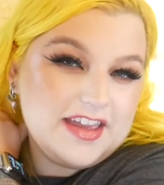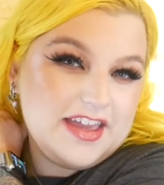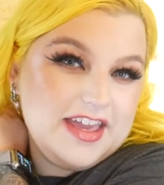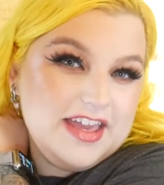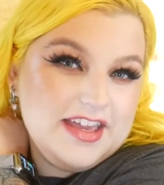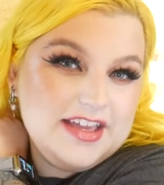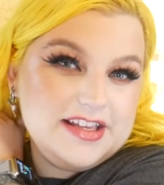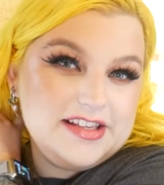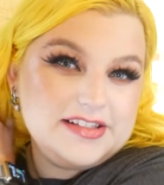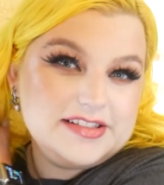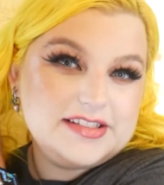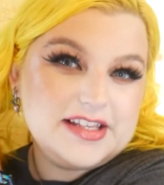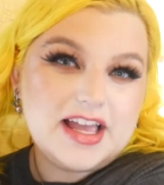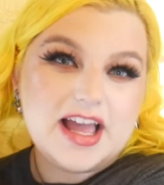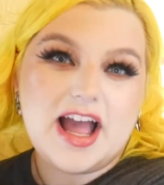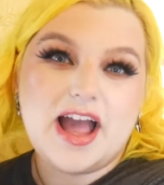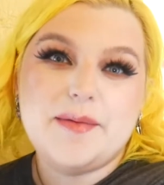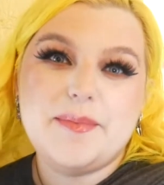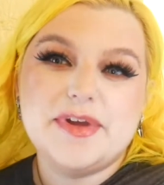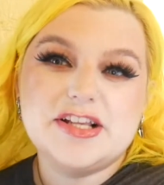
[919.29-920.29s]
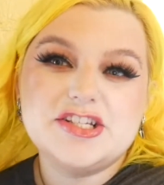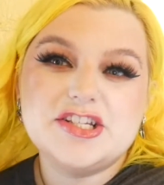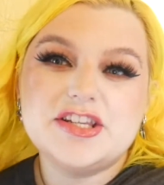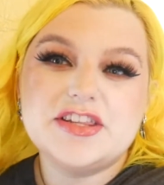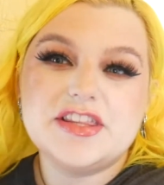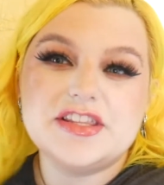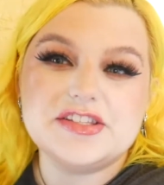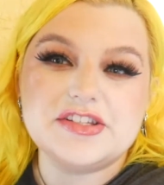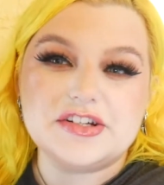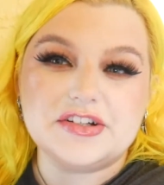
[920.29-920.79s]
is, I
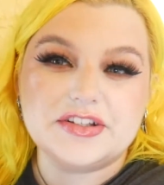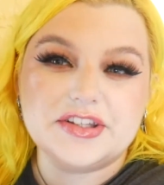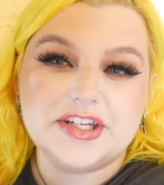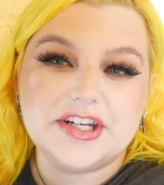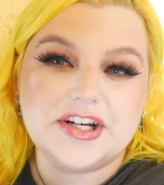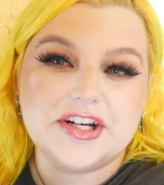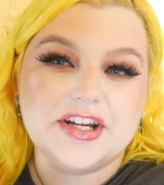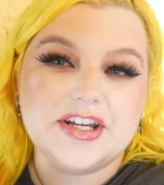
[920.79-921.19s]
mentioned this earlier,